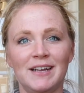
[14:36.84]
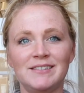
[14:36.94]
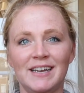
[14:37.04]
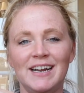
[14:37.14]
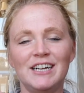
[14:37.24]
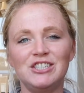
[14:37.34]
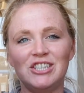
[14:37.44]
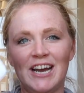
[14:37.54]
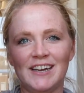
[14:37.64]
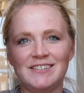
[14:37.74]
pants that I got
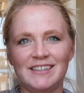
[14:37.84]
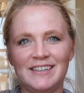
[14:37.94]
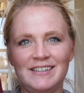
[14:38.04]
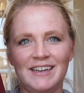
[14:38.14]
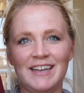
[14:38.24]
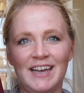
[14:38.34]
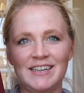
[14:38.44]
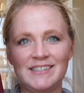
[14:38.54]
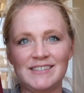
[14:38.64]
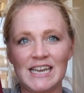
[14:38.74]
Jackson.
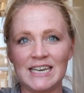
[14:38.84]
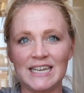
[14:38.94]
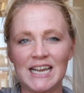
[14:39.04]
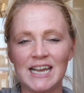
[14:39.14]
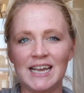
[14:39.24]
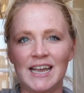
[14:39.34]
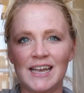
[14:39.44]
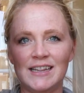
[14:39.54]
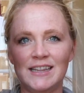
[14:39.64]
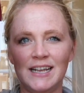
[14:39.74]
Again, skinny,
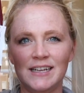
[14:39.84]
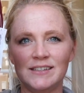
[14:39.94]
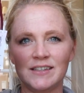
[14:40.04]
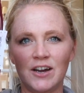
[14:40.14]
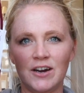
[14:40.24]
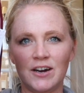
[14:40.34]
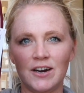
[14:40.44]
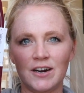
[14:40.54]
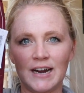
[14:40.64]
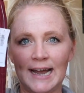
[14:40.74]
and these
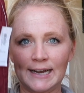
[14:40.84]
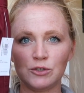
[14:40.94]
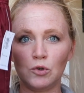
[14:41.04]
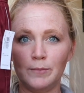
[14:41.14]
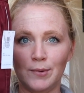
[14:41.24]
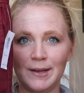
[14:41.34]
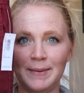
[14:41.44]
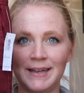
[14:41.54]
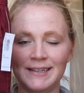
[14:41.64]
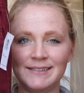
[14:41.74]
are actual boy
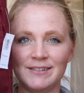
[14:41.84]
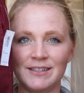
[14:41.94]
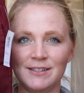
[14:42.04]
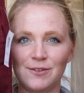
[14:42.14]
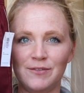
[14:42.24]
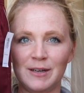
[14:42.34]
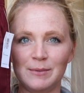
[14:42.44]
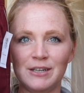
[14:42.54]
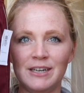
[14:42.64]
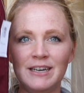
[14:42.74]
pants, so these will fit
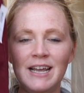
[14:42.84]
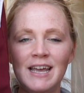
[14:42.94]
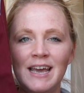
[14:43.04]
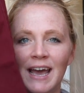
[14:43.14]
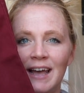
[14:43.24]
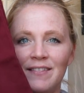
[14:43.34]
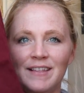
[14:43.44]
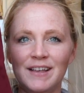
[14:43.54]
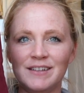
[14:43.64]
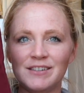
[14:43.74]
him good. And
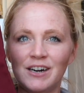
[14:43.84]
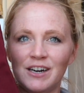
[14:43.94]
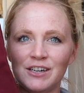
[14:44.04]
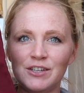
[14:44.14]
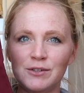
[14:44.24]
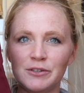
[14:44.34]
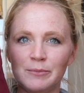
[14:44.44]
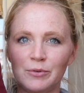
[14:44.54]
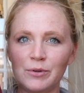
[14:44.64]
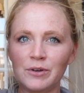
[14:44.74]
these are cute
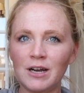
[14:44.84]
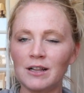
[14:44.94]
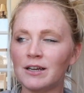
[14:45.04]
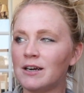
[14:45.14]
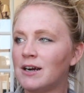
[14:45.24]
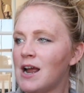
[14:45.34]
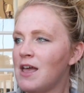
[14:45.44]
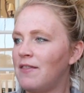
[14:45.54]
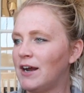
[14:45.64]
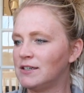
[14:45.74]
little maroon color.
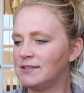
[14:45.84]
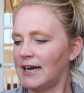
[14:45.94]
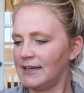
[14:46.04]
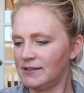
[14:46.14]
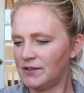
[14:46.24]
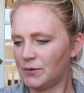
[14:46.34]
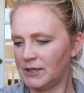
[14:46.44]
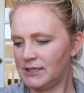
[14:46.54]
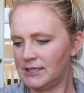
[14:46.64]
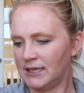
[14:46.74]
They are size
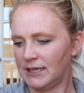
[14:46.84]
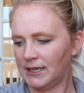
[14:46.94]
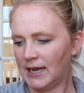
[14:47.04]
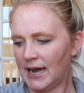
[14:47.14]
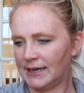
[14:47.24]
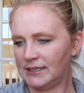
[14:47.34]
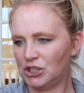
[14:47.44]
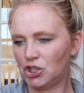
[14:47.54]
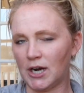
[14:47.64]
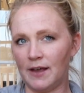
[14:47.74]
3T. I
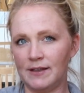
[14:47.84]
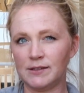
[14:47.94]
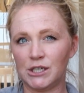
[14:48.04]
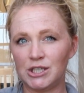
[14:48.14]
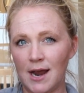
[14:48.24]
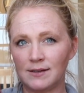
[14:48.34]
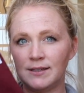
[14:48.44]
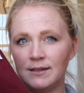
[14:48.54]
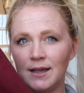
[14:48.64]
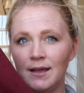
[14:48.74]
didn't try these on
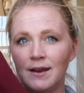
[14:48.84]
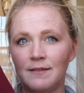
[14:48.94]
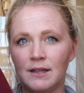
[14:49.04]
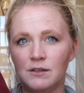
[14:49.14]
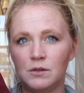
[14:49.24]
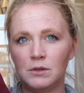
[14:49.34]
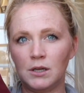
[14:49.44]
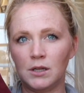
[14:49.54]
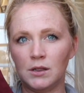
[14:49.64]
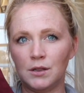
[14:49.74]
Jackson yet, and they do
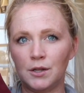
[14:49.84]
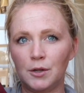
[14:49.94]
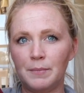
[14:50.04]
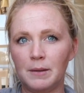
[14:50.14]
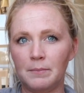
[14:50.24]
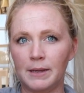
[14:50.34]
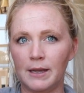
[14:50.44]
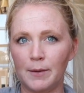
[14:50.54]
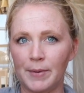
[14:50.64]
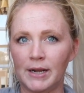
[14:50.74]
look a little bit
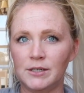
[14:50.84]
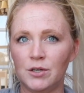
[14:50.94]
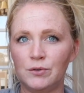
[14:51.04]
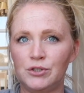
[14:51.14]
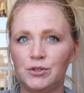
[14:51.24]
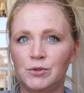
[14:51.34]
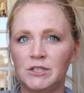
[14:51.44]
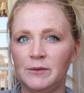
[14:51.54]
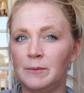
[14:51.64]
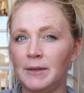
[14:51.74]
big, but I know
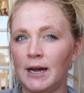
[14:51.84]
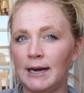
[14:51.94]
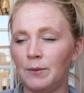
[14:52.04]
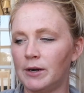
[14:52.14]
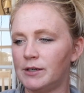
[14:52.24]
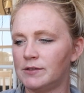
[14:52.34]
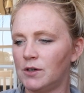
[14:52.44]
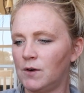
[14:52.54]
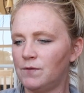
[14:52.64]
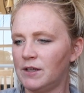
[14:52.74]
2T would be high water, so
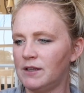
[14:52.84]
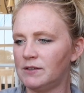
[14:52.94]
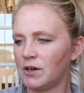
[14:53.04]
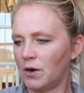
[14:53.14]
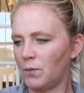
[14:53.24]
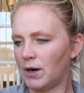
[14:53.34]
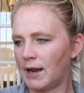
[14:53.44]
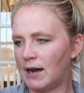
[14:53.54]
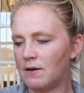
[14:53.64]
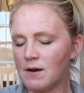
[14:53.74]
hopefully these are gonna work
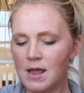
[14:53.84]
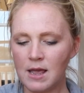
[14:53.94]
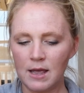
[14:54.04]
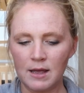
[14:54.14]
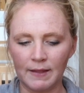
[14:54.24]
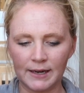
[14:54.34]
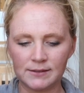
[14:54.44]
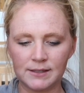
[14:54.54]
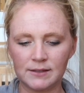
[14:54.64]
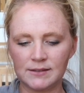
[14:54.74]
out. Like I
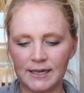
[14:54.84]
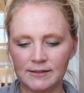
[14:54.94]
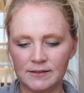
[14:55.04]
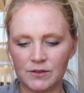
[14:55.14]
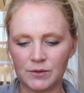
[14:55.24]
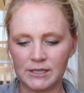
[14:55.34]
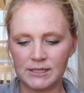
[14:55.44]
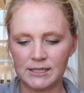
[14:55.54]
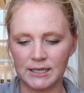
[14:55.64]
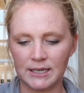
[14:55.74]
said, size
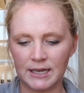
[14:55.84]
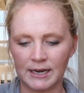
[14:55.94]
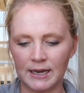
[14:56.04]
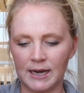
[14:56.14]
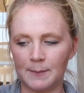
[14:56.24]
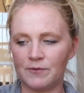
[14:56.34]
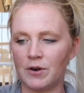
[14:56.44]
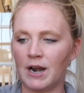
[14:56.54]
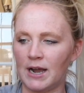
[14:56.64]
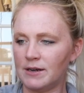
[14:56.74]
3T, and I got them for
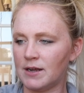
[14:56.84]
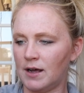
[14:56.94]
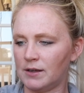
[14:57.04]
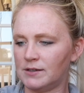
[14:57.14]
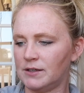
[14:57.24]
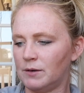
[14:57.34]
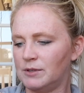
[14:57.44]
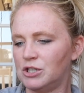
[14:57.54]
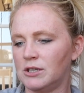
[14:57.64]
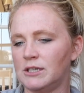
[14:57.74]
$9. They were
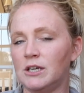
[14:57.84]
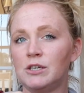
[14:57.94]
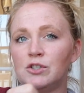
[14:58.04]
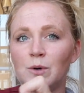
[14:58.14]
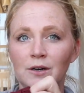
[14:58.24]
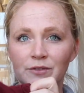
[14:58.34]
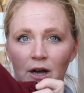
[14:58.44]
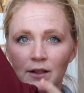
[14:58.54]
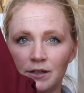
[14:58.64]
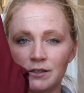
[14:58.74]
originally
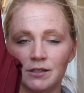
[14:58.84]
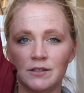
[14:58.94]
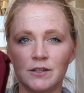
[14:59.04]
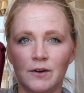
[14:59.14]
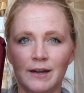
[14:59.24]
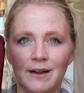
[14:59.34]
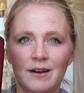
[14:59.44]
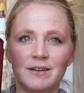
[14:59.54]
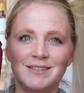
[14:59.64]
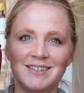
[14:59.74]
$12, so I got a
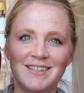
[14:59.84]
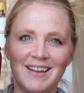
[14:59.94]
good deal